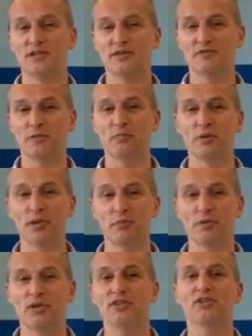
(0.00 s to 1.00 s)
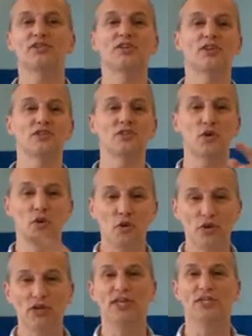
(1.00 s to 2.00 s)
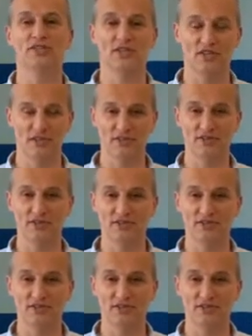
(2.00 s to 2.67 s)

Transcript: different people in the church calling each other,